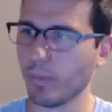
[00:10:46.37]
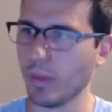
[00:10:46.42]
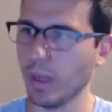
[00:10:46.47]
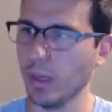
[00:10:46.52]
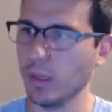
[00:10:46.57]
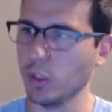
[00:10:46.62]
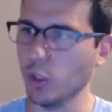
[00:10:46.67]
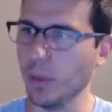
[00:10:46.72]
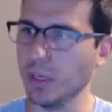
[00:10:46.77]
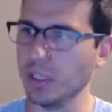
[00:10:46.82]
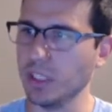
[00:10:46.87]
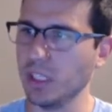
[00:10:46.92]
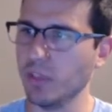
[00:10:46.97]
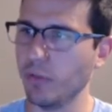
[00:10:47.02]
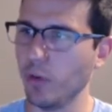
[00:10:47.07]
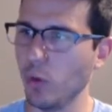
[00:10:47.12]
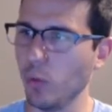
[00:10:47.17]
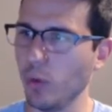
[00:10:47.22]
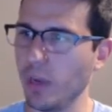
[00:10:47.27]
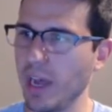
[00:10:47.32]
So by
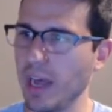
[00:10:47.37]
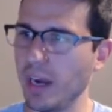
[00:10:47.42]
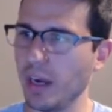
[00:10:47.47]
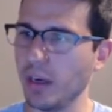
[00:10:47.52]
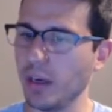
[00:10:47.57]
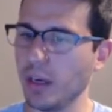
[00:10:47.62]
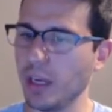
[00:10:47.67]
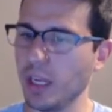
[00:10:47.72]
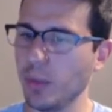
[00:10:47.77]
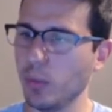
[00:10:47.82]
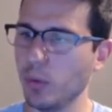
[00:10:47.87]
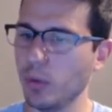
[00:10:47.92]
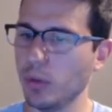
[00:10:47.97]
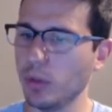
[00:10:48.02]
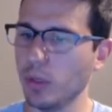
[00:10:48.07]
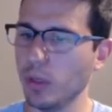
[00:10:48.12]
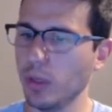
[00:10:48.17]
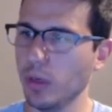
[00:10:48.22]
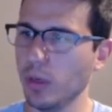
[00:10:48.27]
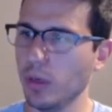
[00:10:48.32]
default, we had it enabled.
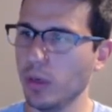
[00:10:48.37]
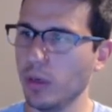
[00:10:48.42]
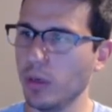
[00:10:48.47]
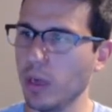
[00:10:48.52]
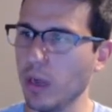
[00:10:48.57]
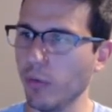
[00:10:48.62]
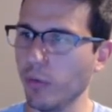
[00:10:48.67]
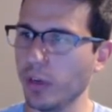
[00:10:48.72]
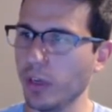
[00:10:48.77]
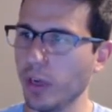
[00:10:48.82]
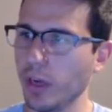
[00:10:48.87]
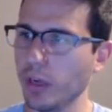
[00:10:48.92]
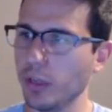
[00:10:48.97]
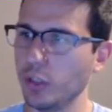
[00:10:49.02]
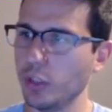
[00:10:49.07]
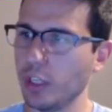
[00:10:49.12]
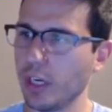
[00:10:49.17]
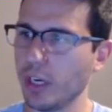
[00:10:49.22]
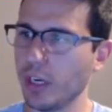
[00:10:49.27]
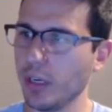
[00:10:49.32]
Now if we
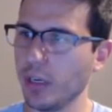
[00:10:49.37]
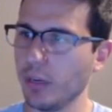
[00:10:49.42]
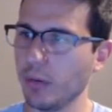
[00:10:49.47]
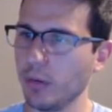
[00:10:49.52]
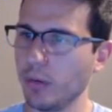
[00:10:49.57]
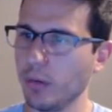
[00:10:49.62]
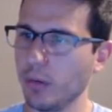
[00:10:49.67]
uncheck it,